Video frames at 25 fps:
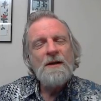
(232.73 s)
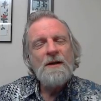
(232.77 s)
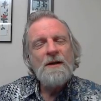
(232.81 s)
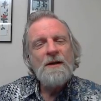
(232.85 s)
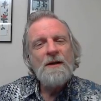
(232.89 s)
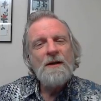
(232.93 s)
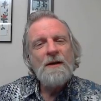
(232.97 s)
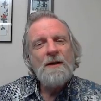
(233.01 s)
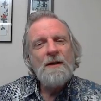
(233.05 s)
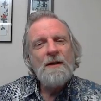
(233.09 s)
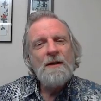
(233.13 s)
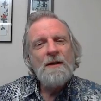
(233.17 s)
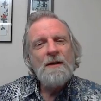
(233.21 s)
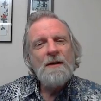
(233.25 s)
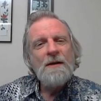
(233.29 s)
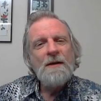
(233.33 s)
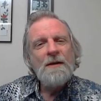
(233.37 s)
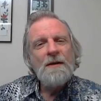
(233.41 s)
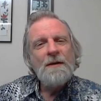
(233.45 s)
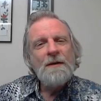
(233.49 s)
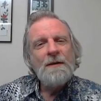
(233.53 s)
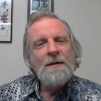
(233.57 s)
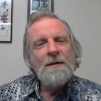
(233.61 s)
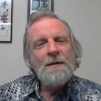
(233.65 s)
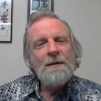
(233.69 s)

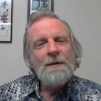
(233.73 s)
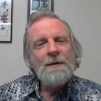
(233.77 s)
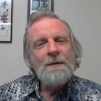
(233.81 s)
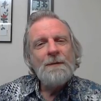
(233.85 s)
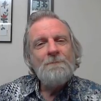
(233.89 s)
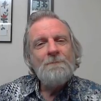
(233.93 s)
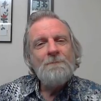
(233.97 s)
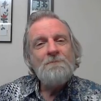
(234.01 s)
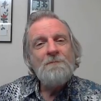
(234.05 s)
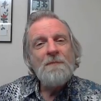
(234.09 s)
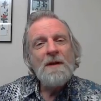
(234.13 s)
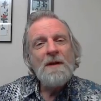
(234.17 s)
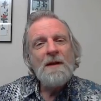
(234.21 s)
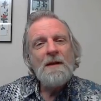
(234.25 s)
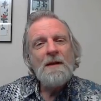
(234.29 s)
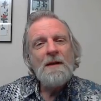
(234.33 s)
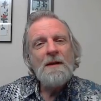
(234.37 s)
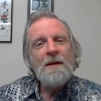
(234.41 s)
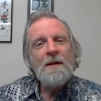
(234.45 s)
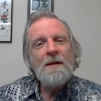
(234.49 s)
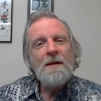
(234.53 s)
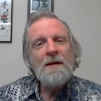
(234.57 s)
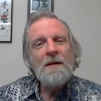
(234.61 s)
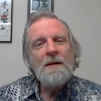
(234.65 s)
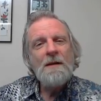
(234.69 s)

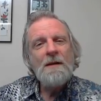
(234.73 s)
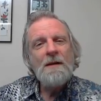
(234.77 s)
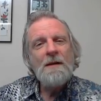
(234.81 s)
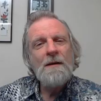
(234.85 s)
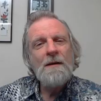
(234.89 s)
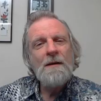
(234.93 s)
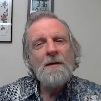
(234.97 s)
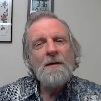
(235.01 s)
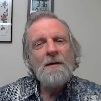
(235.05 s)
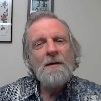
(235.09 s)
No one is speaking in this clip.